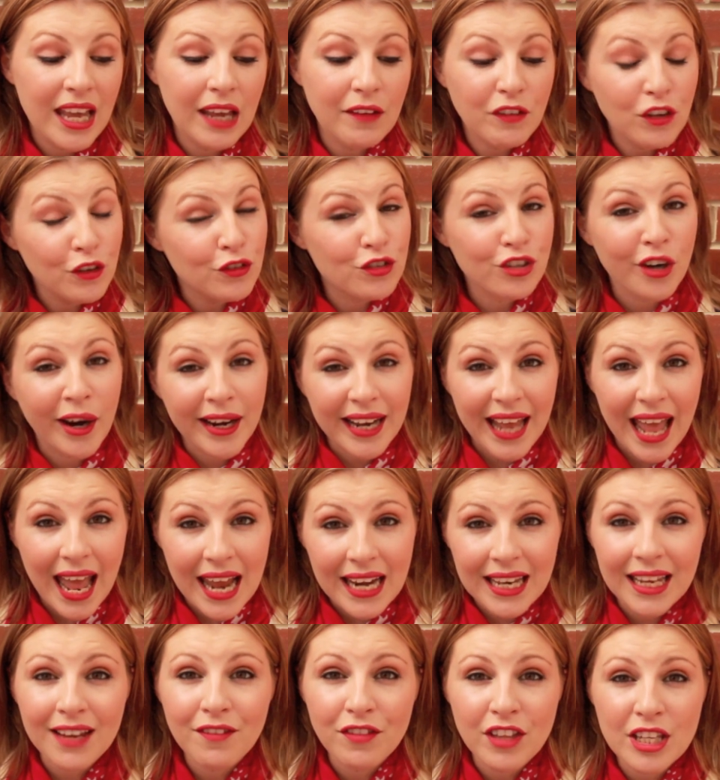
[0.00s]
If you've tried
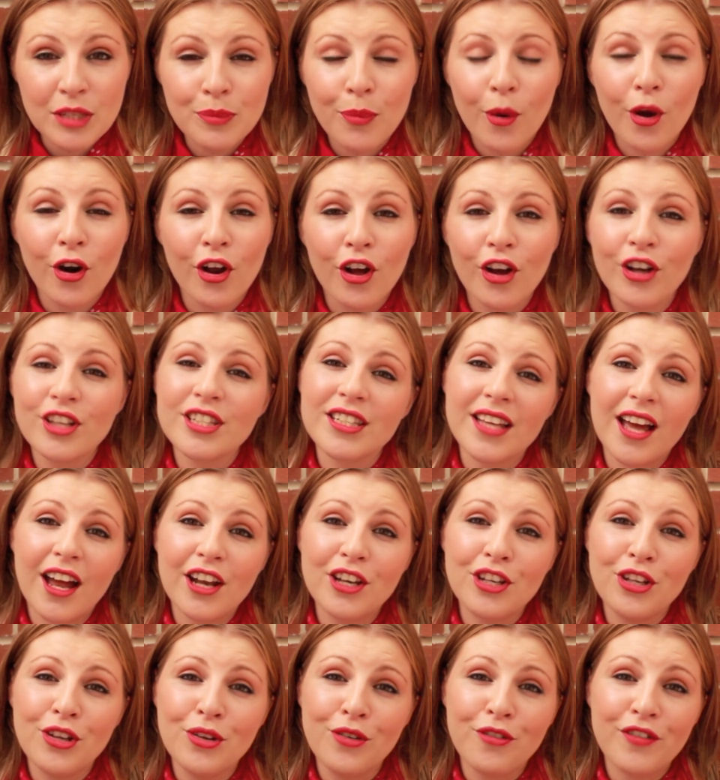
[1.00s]
any of these products
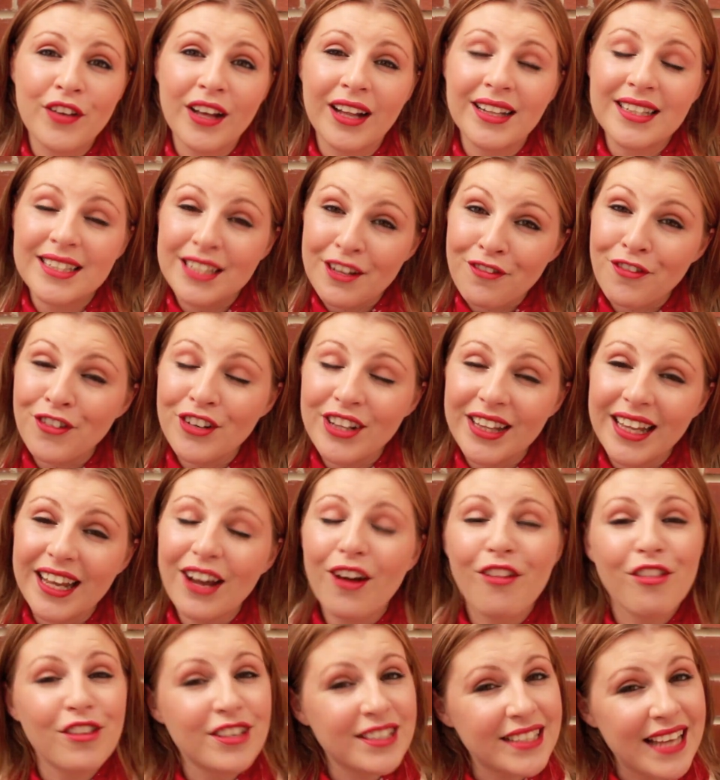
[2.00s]
and you feel
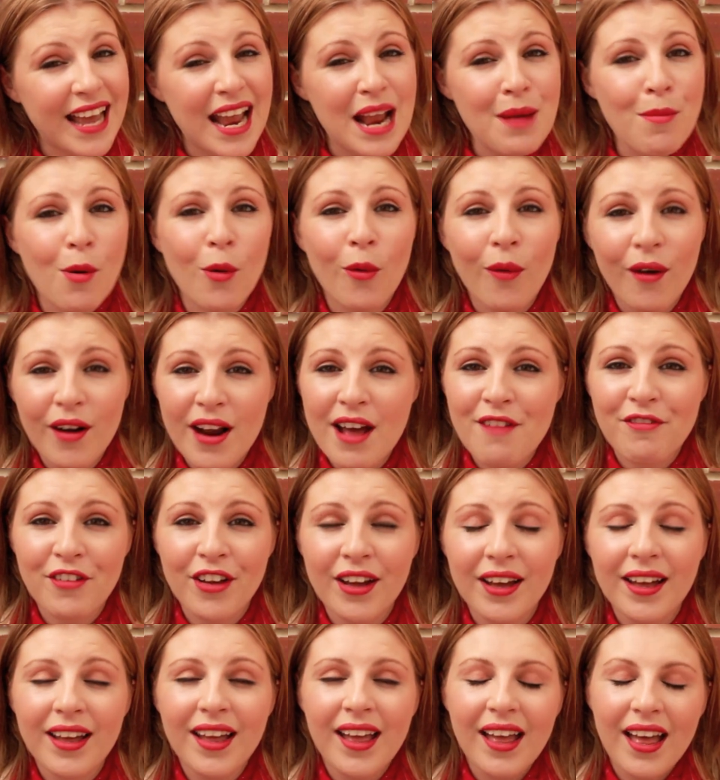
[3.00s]
differently or the same or
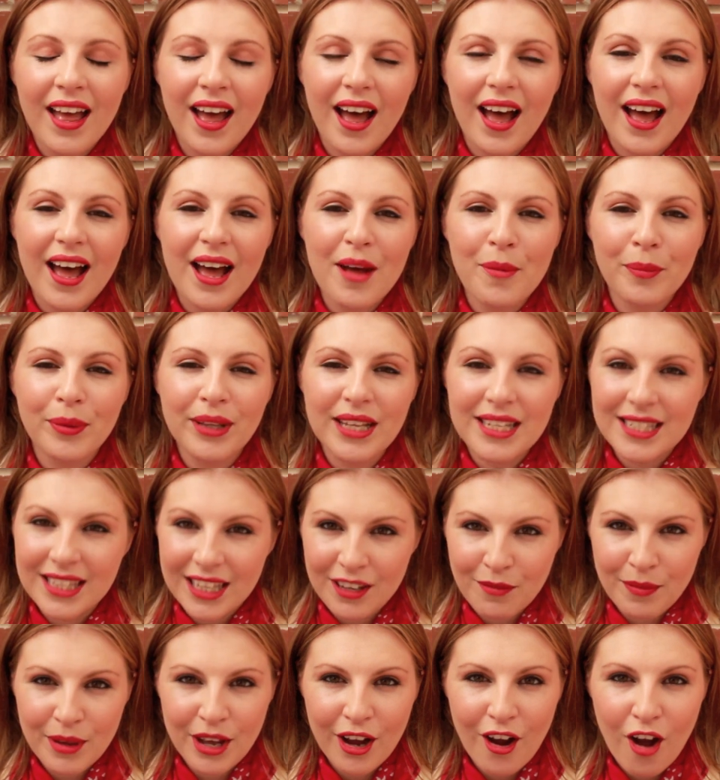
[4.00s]
whatever, uh, please
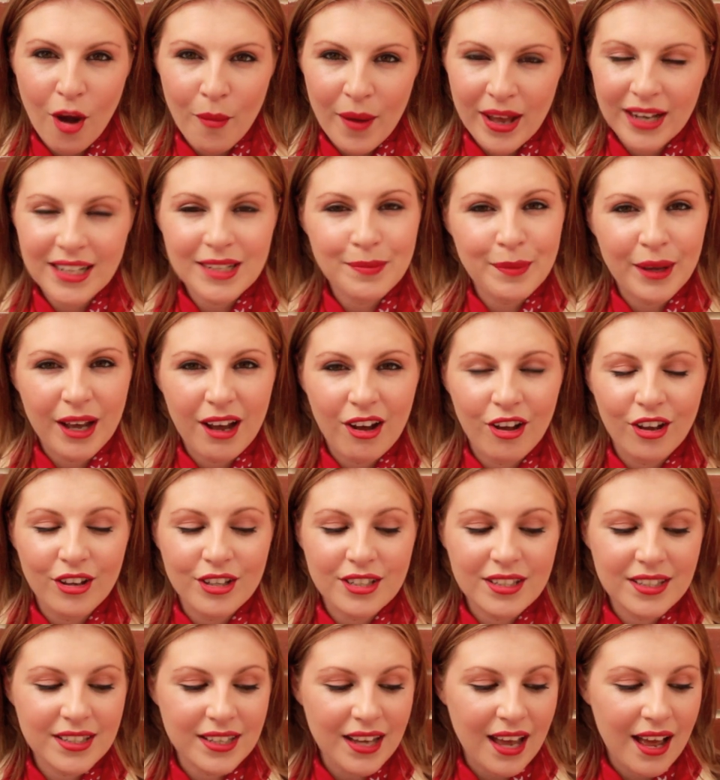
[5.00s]
leave me a comment
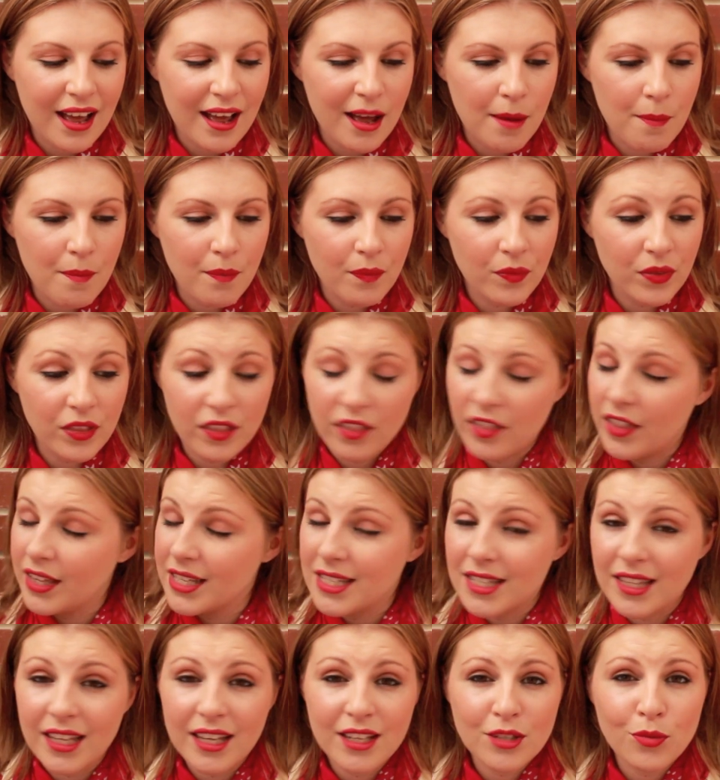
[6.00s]
because um,
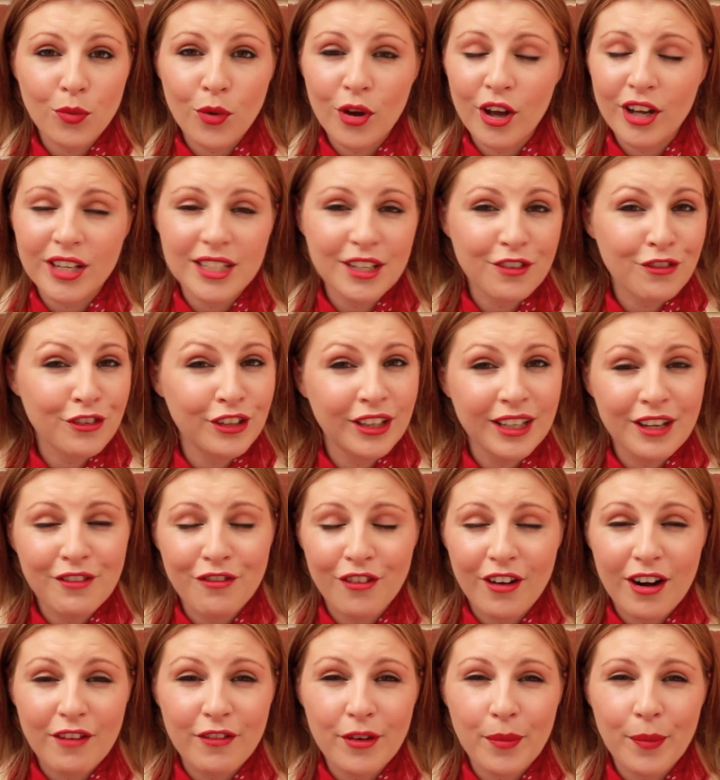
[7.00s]
these things work differently
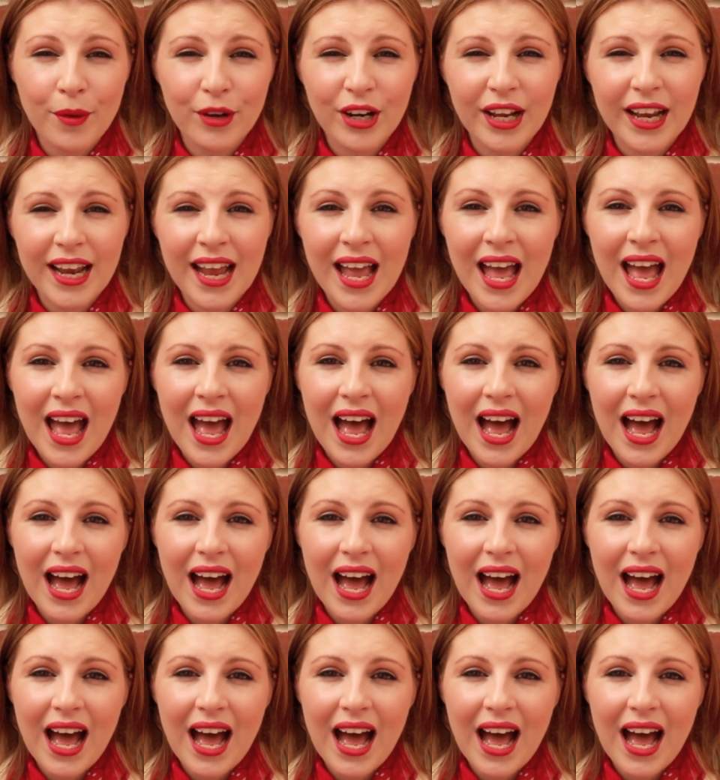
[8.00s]
for everybody.